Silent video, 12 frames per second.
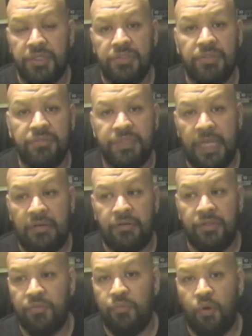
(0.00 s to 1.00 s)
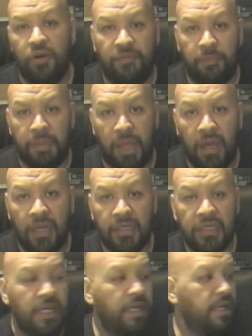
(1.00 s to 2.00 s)
YouTube channel to do more of a blog.
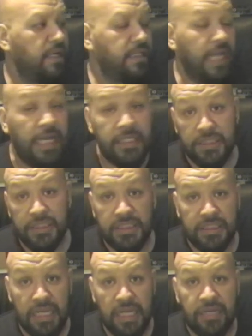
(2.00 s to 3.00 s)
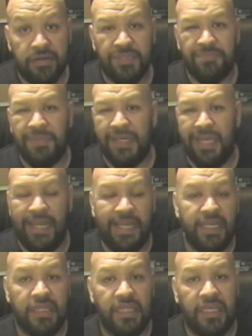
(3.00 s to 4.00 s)
Not just sneakers, but
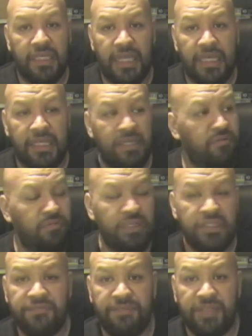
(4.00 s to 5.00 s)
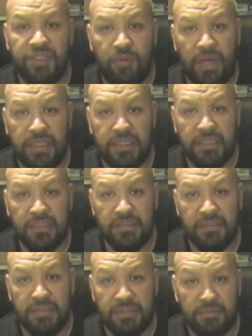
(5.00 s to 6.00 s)
anything. Like, you know, we just finished watching
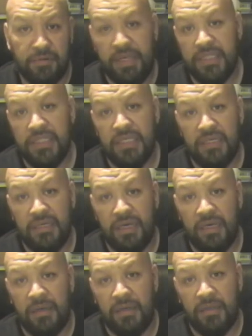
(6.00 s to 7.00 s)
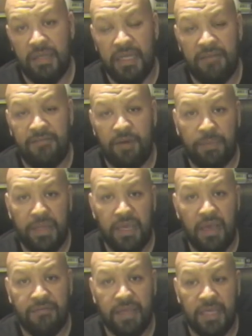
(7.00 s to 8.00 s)
some crazy NFL
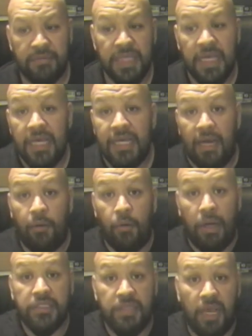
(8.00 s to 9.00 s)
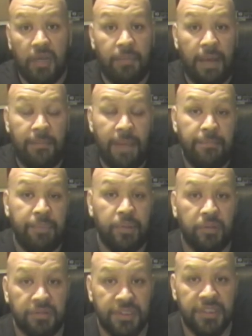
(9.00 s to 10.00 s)
playoff games. I want to talk about my
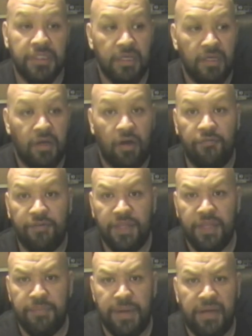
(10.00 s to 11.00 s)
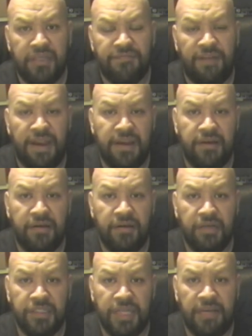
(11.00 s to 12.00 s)
Bulls. Hopefully the Bears fire
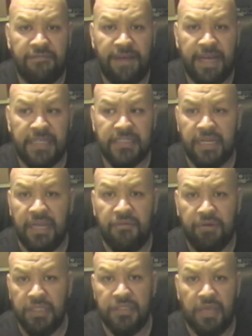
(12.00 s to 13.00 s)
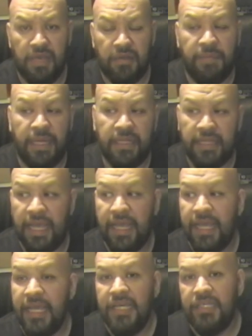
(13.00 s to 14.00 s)
John Fox today. We're going to talk about
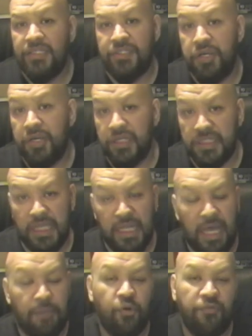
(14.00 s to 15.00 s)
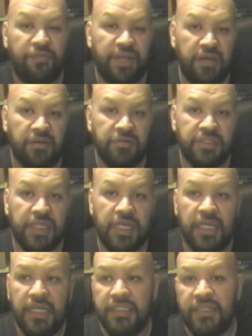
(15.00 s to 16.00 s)
that. So you're going to see a lot more videos.
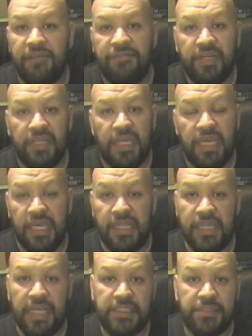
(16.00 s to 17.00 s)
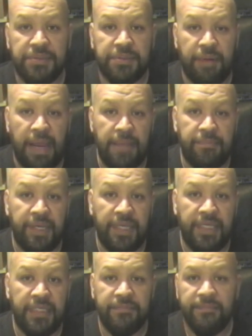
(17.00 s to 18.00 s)
Definitely hit that subscribe
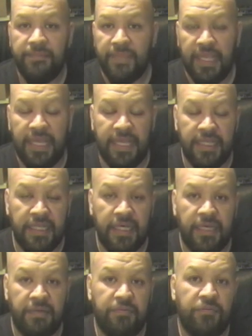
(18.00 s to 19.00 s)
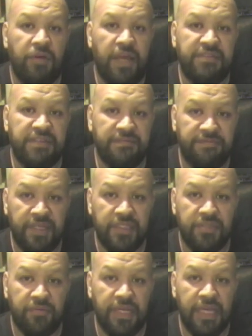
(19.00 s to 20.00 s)
button, and we'll have some fun
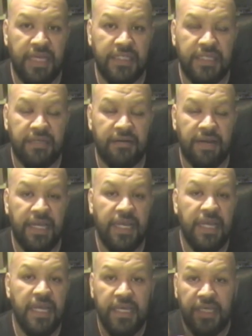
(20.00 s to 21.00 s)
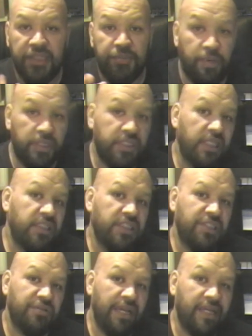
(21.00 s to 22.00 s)
2018, all right? It's your boy DJ
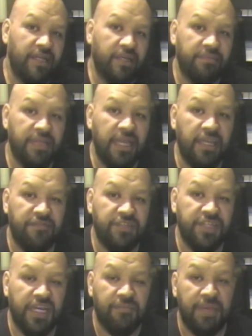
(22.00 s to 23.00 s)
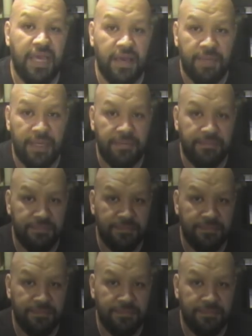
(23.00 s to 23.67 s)
Strike It Up. Thank you for checking me out, man.